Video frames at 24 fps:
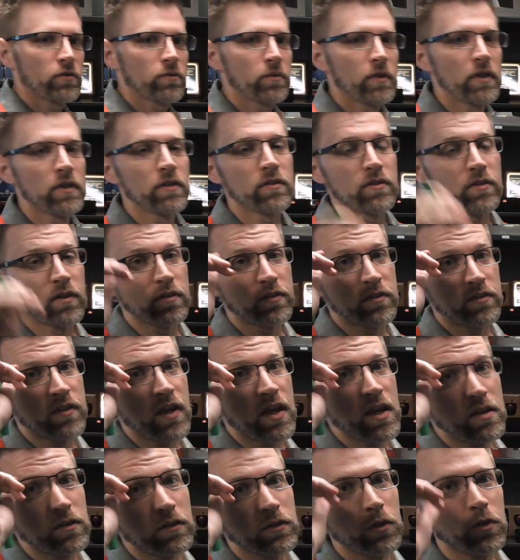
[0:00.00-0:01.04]
is the
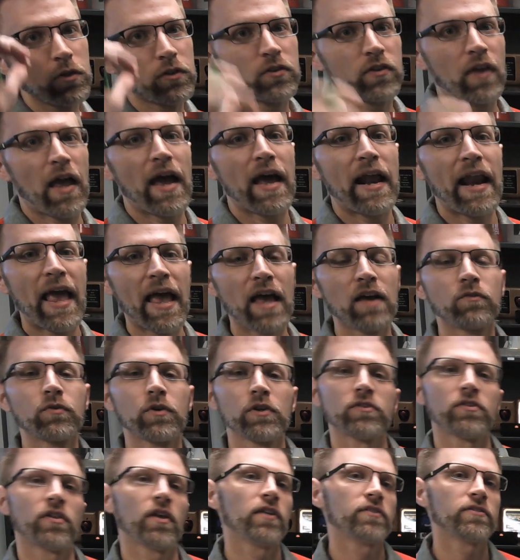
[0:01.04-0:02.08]
state looks at every
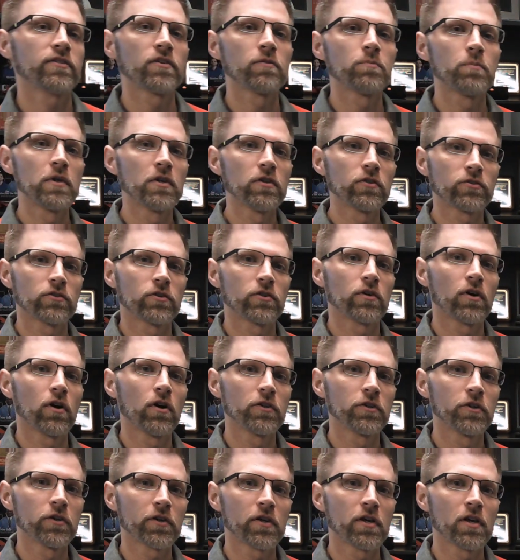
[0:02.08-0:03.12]
test administered on
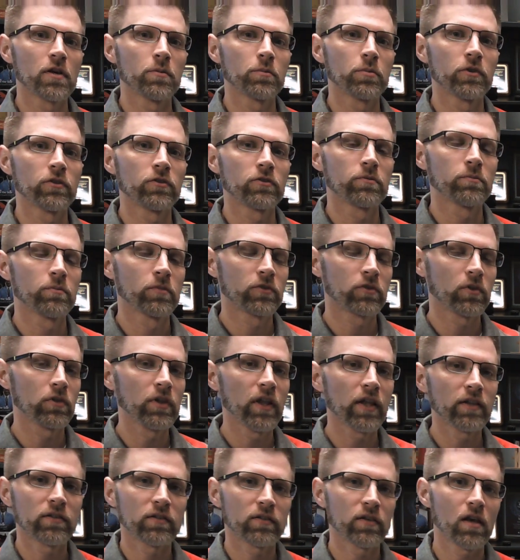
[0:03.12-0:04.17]
your campus. So
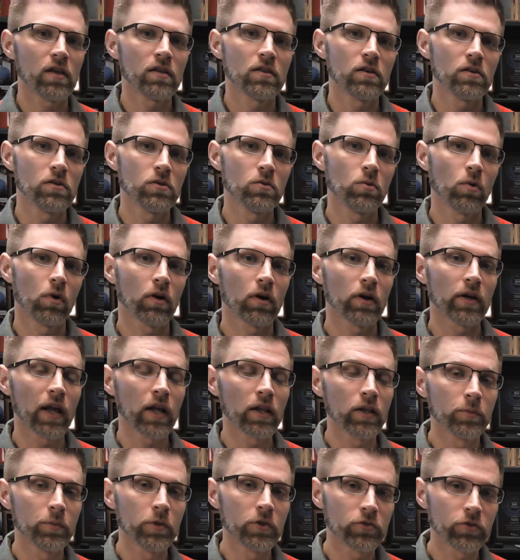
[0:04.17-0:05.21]
let's say that you are an
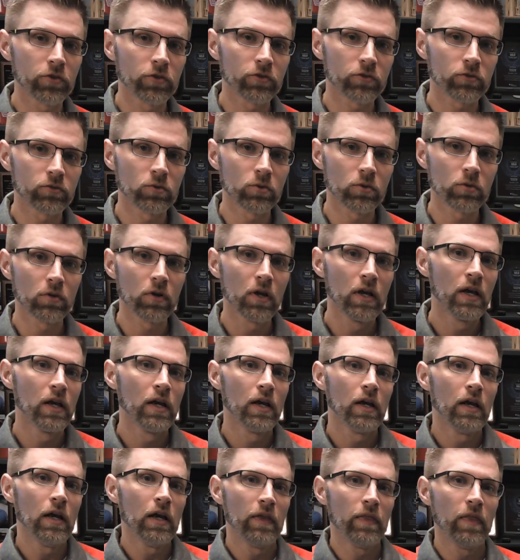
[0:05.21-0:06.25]
elementary school
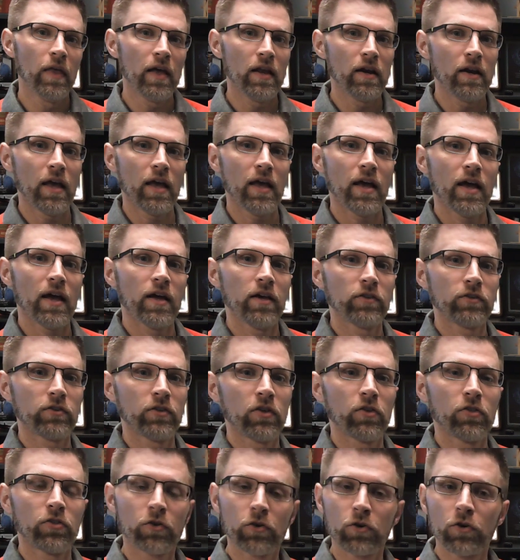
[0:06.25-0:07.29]
that has
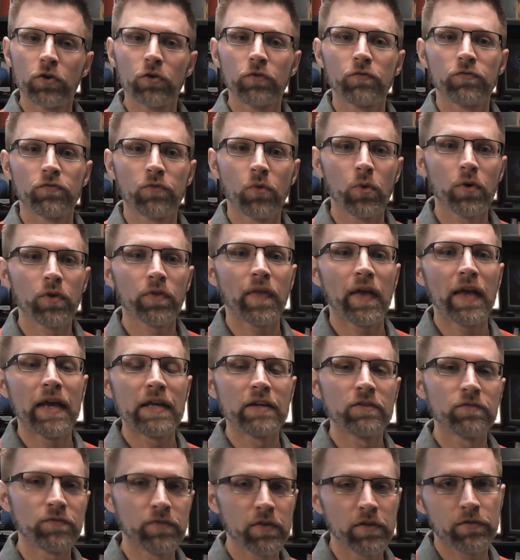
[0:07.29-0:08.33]
3rd, 4th, and
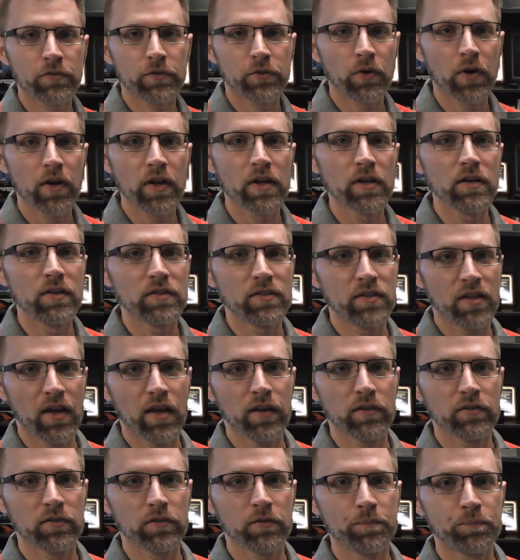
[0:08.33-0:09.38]
5th grade
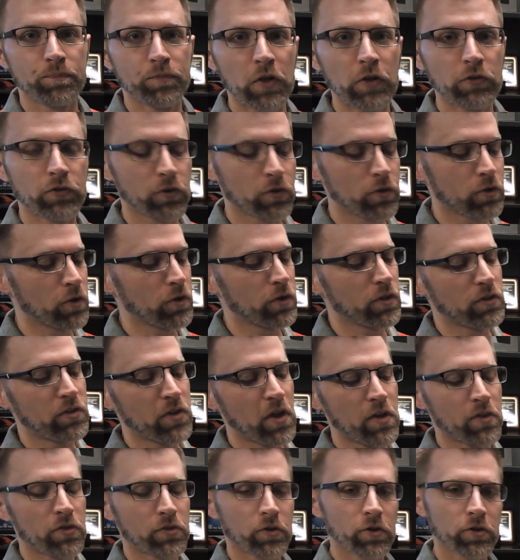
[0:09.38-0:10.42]
tests. So they're going to
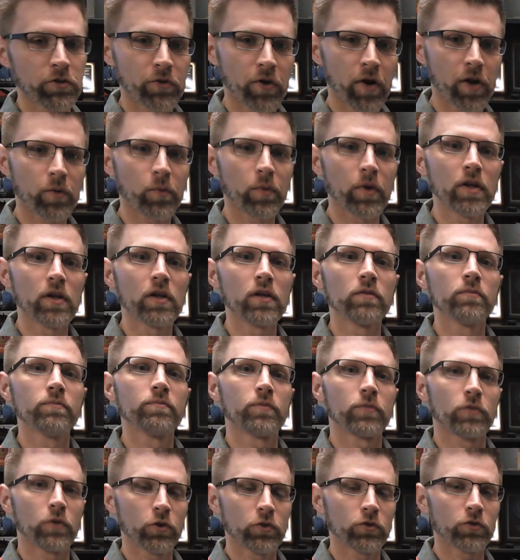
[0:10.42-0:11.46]
take 3rd grade reading,
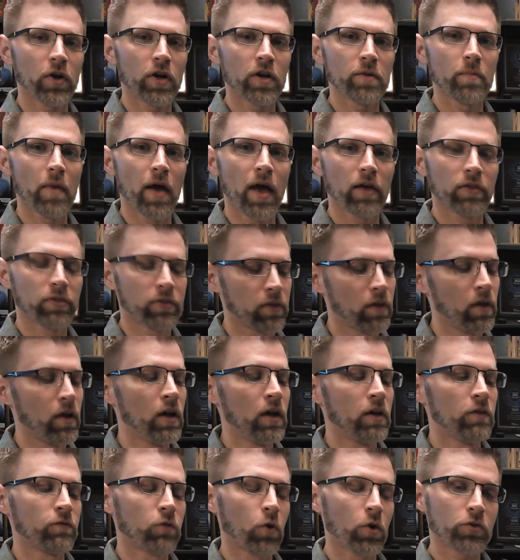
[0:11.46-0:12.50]
3rd grade math,
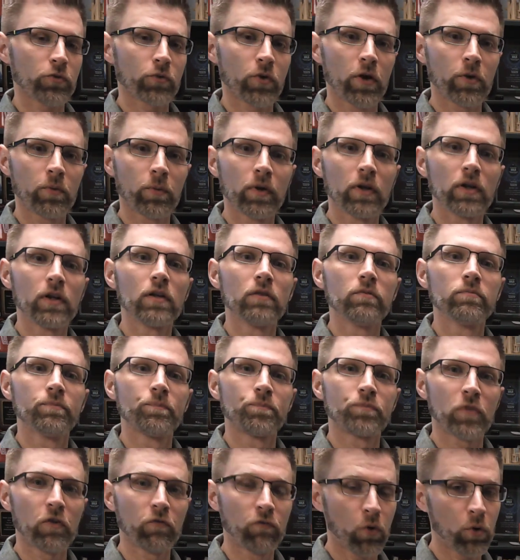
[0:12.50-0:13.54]
4th grade reading,
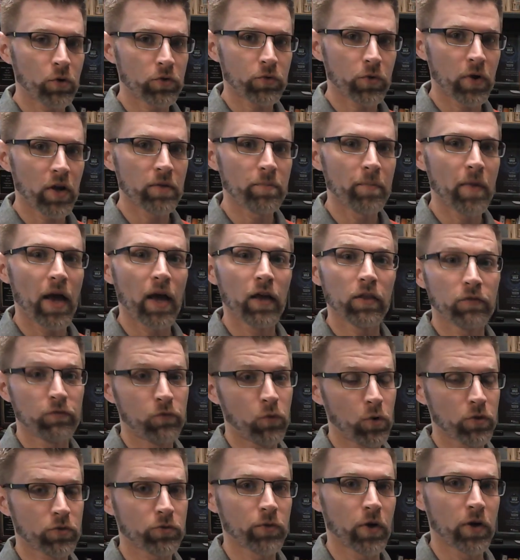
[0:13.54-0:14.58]
4th grade math,
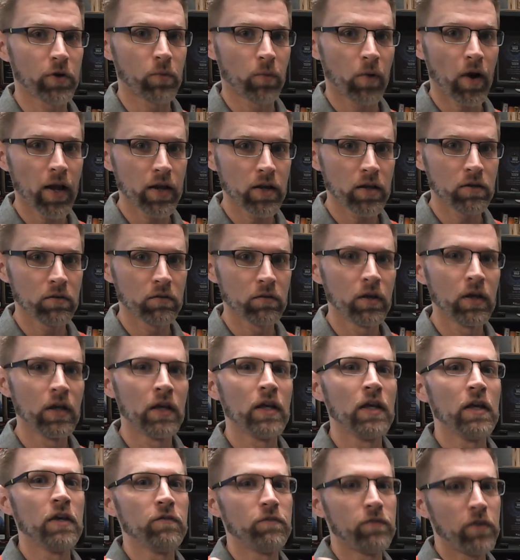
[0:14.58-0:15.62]
4th grade writing,
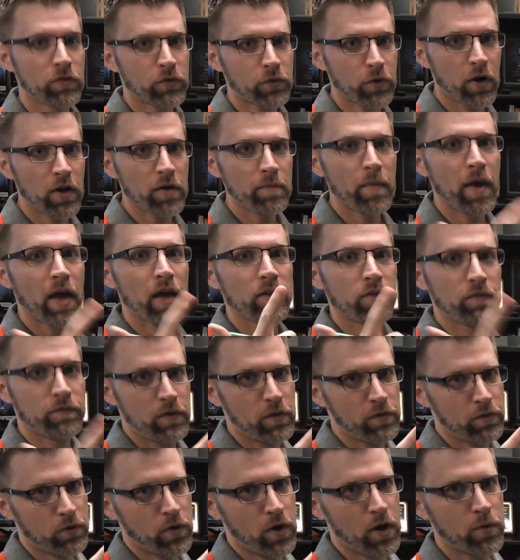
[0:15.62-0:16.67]
5th grade math,
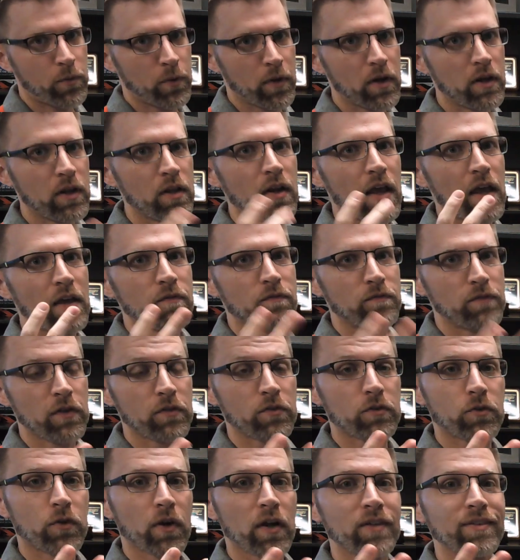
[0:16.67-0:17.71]
5th grade reading, and 5th
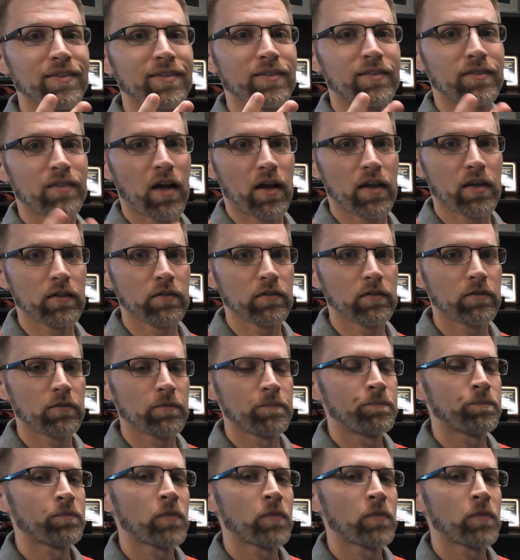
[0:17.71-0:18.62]
grade science.